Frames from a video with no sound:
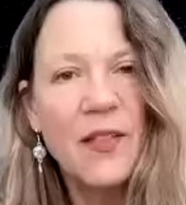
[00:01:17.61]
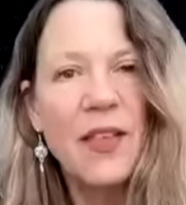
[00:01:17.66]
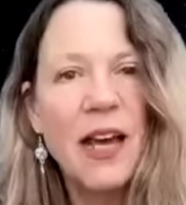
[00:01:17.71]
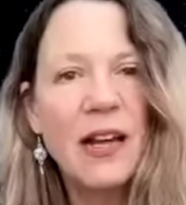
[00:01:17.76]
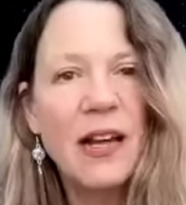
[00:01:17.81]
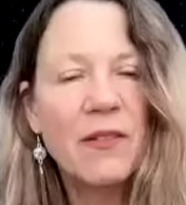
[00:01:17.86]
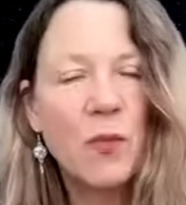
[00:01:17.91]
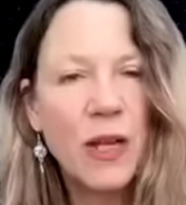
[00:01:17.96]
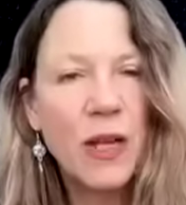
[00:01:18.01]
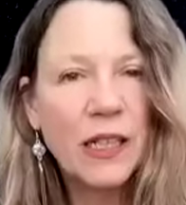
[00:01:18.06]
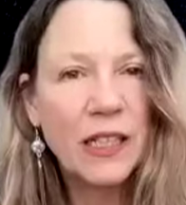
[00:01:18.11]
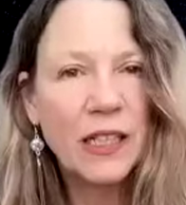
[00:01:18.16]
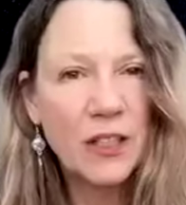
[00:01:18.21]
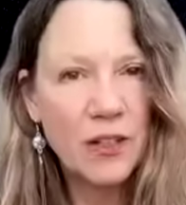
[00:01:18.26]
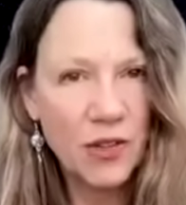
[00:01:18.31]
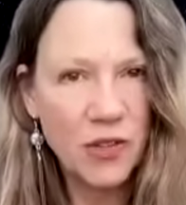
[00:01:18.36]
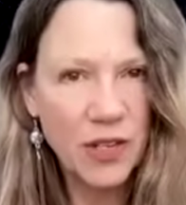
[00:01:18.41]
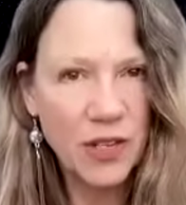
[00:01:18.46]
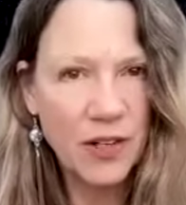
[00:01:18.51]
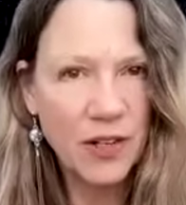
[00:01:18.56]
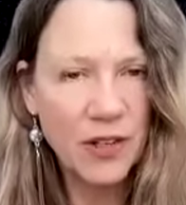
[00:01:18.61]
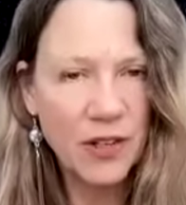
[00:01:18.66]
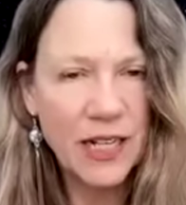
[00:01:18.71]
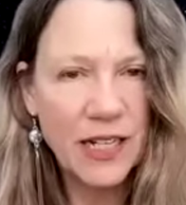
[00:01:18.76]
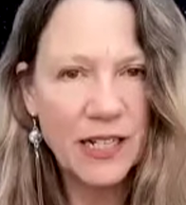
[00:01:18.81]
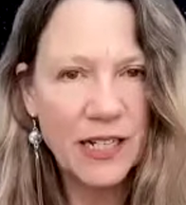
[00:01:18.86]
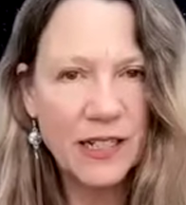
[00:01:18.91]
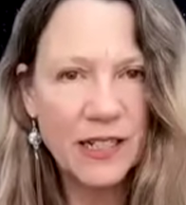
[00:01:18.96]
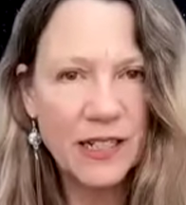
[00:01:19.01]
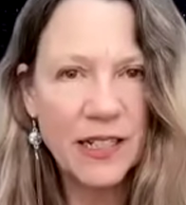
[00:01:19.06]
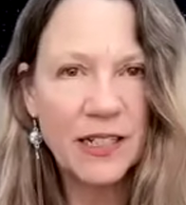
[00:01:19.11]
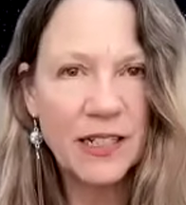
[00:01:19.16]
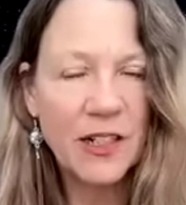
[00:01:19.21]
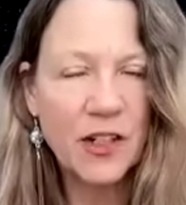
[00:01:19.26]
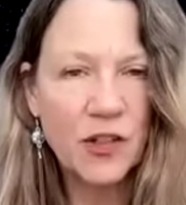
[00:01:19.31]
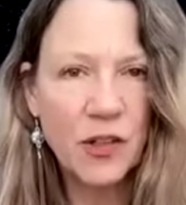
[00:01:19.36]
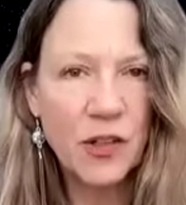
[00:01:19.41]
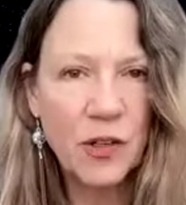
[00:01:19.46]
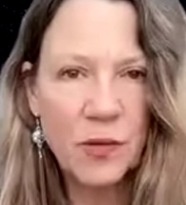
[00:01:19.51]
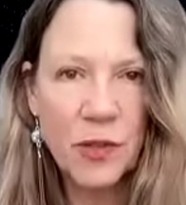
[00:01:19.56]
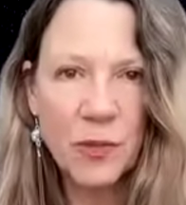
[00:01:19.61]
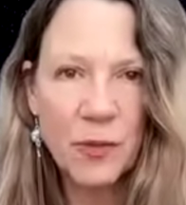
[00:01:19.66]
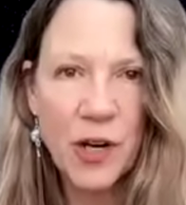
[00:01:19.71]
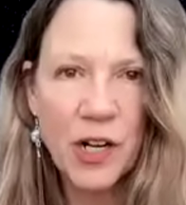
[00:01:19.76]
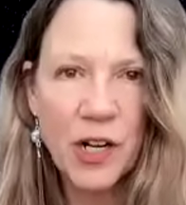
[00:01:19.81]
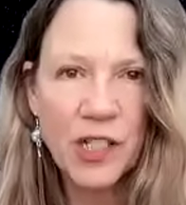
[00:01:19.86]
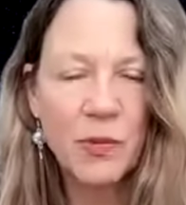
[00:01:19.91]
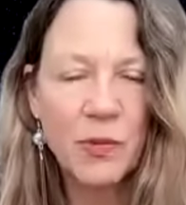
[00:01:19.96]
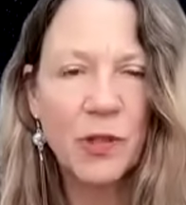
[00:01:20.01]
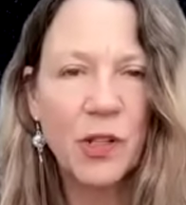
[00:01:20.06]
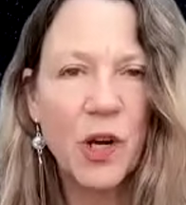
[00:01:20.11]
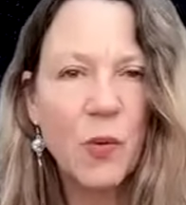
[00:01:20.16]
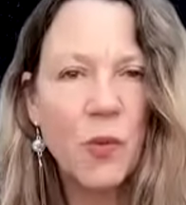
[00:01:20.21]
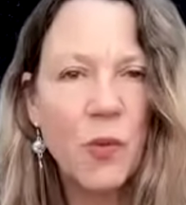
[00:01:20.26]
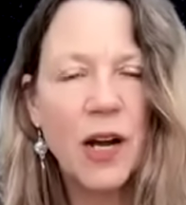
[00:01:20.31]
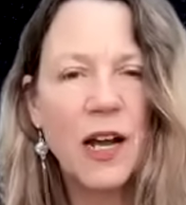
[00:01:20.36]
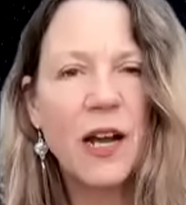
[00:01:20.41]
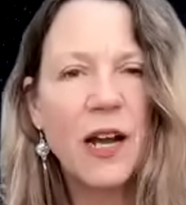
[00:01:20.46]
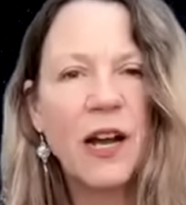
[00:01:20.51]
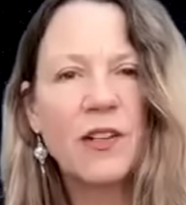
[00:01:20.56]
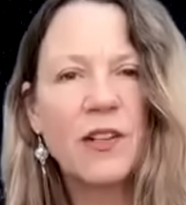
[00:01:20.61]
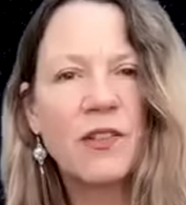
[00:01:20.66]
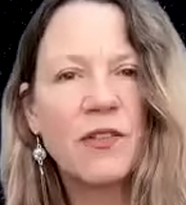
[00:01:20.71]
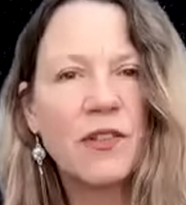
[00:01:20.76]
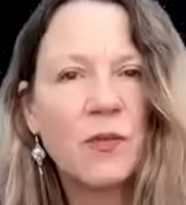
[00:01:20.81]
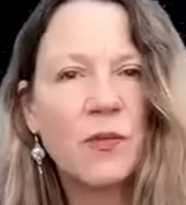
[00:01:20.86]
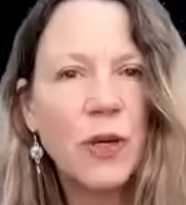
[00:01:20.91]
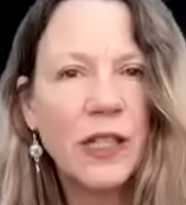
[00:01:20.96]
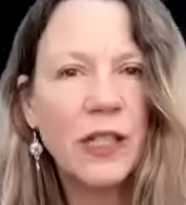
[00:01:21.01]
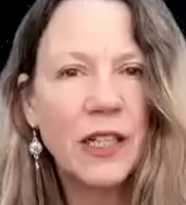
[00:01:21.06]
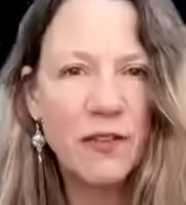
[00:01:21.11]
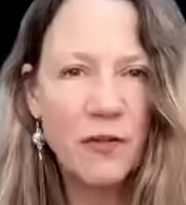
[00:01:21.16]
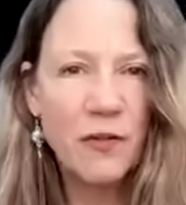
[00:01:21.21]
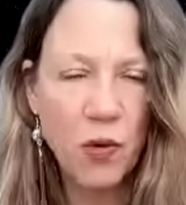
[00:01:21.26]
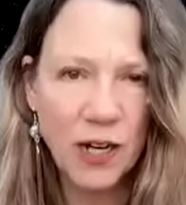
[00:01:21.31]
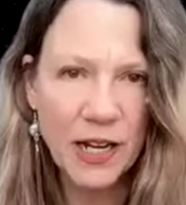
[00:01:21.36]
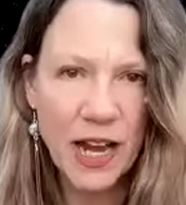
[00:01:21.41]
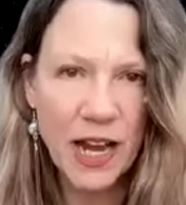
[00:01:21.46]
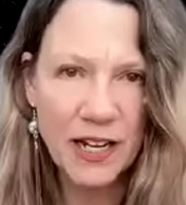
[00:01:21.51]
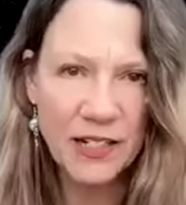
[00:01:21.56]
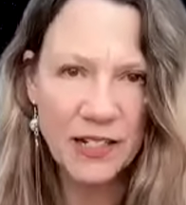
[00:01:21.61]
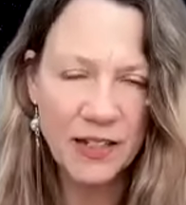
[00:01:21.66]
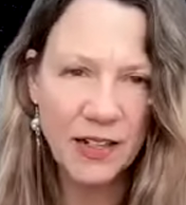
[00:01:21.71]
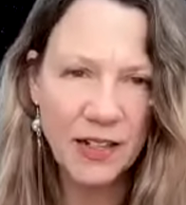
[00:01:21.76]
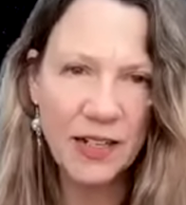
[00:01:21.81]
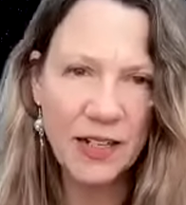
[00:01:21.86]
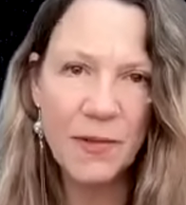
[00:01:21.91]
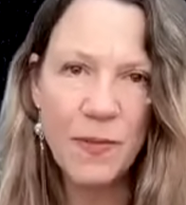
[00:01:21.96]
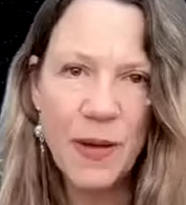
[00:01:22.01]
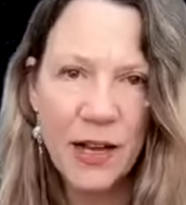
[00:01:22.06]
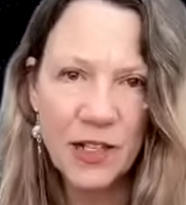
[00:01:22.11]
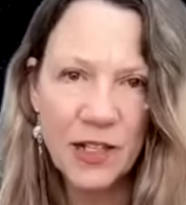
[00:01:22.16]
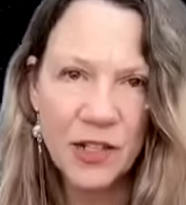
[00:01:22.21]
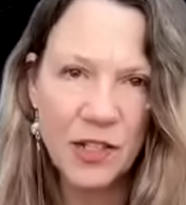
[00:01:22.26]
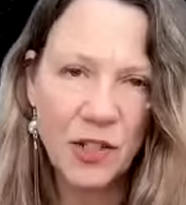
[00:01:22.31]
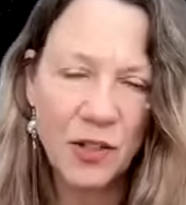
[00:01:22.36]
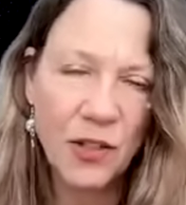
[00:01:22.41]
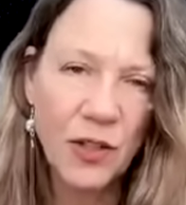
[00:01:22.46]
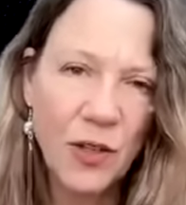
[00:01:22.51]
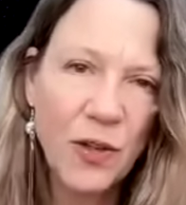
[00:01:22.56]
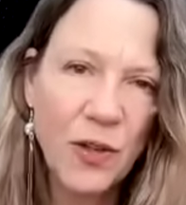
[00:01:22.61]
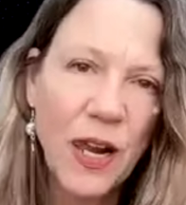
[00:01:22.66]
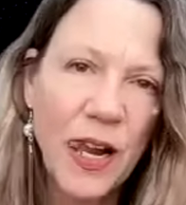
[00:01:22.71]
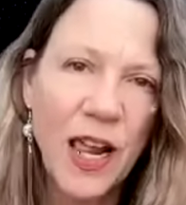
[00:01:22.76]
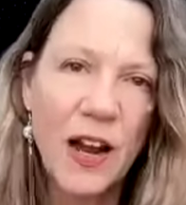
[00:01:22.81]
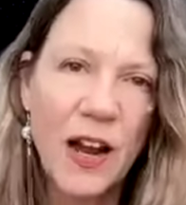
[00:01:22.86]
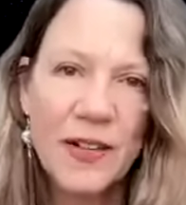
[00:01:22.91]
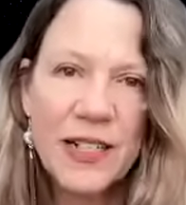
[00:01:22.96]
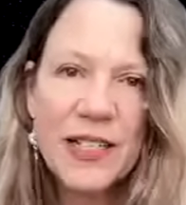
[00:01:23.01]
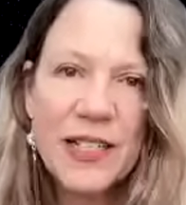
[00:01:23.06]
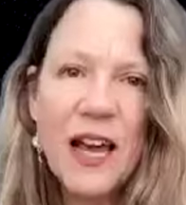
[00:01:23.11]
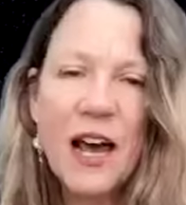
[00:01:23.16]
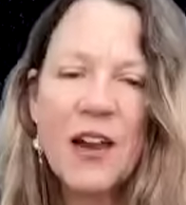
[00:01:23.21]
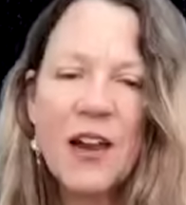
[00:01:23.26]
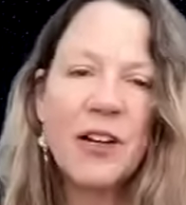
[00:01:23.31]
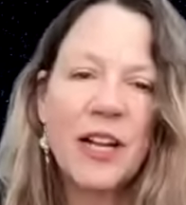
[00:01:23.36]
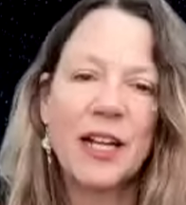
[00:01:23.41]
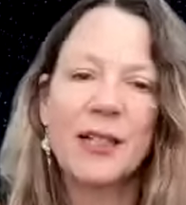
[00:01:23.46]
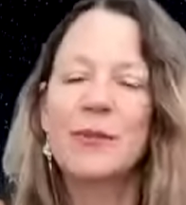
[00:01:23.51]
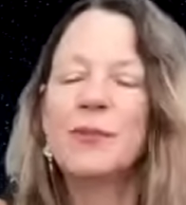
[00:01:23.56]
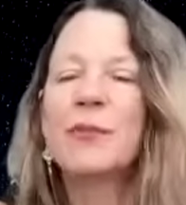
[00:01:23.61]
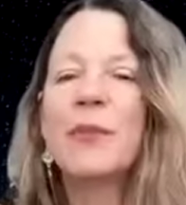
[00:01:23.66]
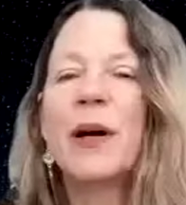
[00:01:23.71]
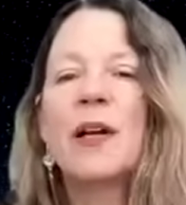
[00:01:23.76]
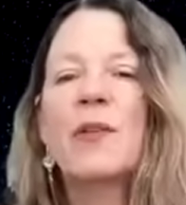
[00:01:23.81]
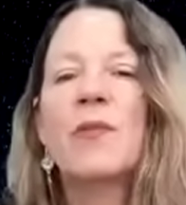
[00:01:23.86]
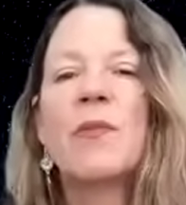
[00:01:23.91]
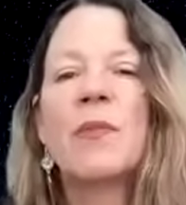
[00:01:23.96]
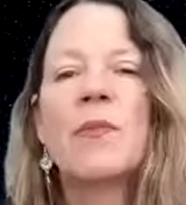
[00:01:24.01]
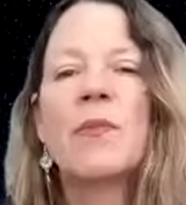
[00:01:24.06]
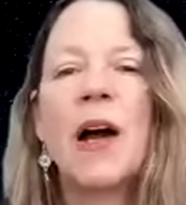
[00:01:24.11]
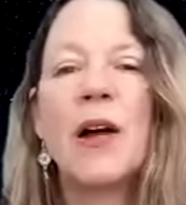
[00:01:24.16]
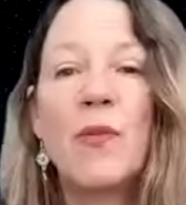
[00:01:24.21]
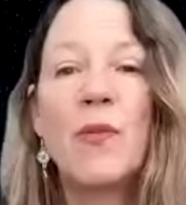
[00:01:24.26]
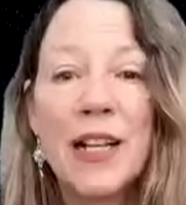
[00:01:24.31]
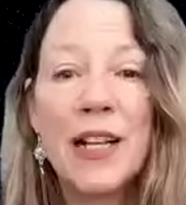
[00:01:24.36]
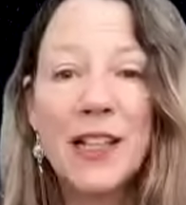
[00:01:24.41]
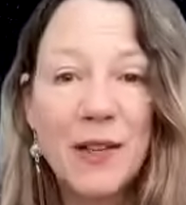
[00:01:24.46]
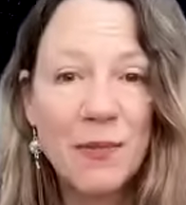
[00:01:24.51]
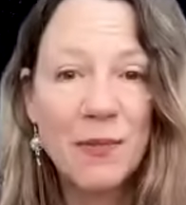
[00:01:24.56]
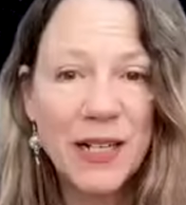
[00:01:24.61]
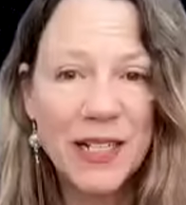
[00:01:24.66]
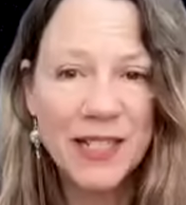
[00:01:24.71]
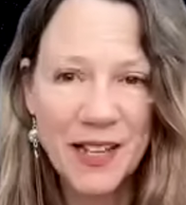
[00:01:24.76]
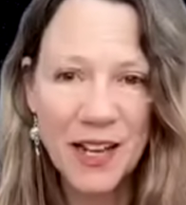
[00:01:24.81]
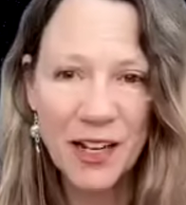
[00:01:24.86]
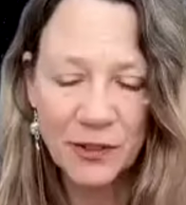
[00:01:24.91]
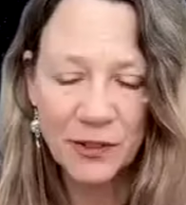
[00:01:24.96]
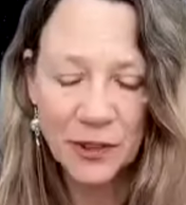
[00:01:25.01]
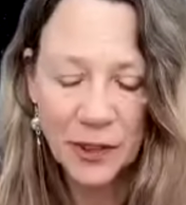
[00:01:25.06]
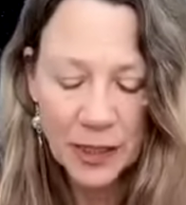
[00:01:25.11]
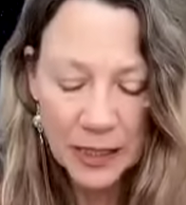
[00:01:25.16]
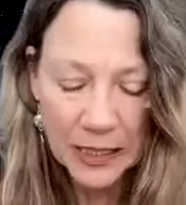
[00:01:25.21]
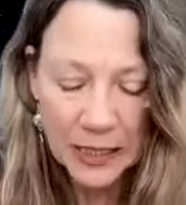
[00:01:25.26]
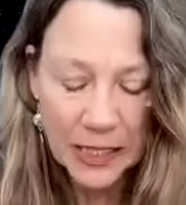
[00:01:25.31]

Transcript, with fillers: That weekly newsletter is in the description box below, where I, I do weekly forecast emails to you every Saturday. I, I write them myself.